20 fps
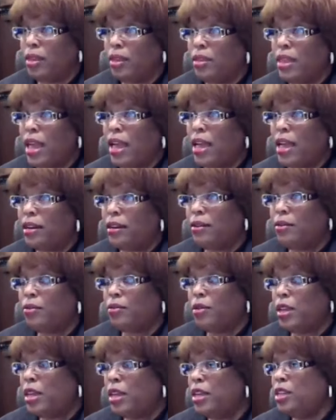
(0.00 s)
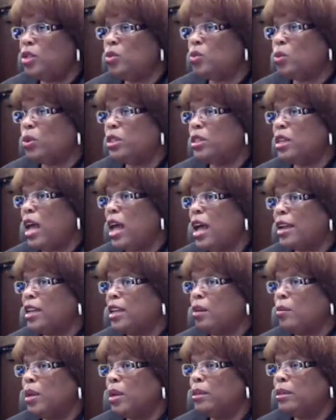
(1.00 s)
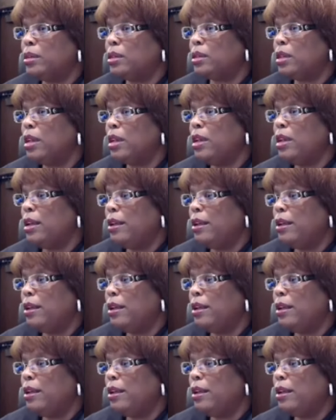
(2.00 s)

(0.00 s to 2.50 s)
that these were documents